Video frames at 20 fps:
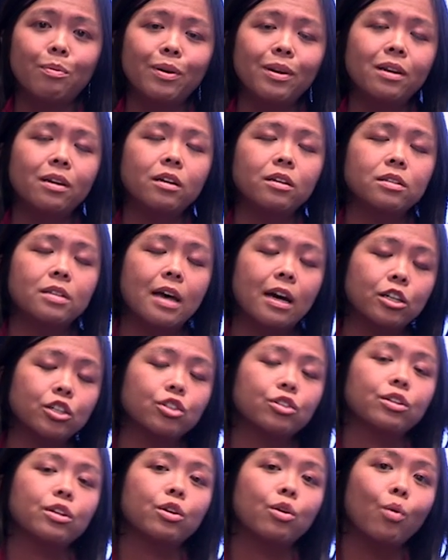but is
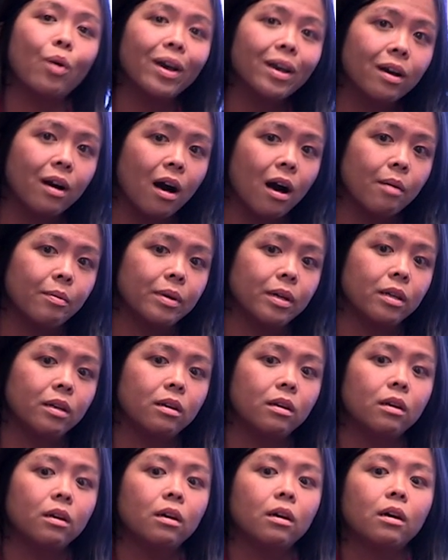actually quite common.